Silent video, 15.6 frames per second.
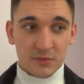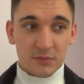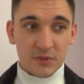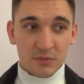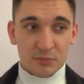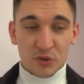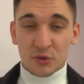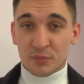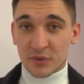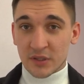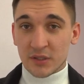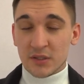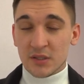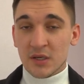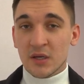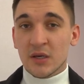
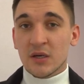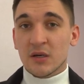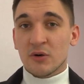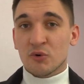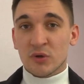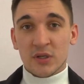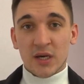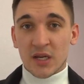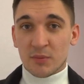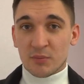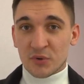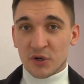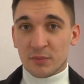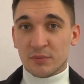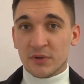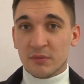appropriate or not
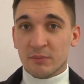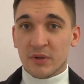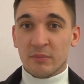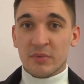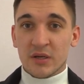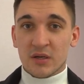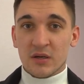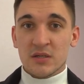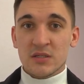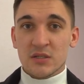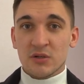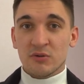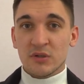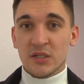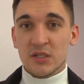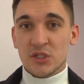appropriate, but because
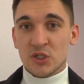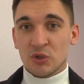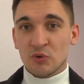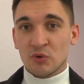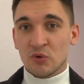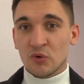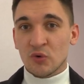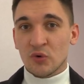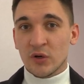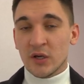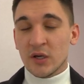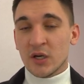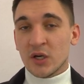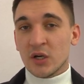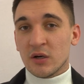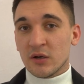you need to
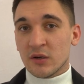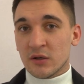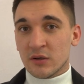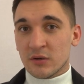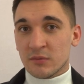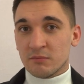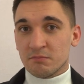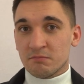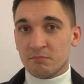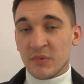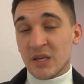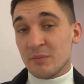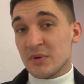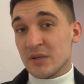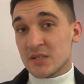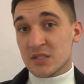
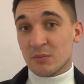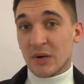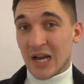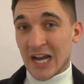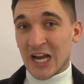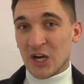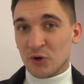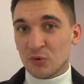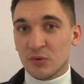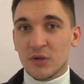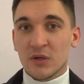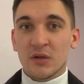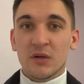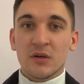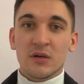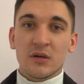maybe somehow
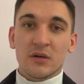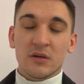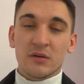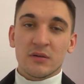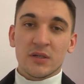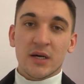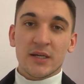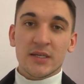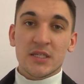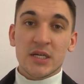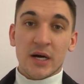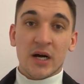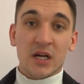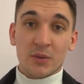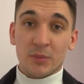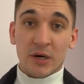not
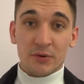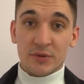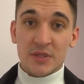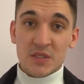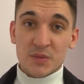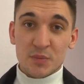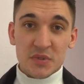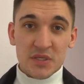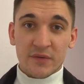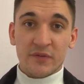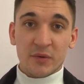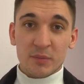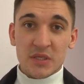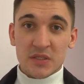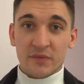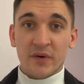talk about this
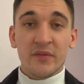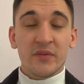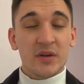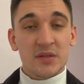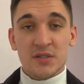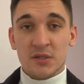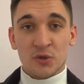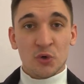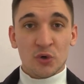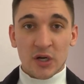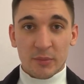specific piece of evidence in your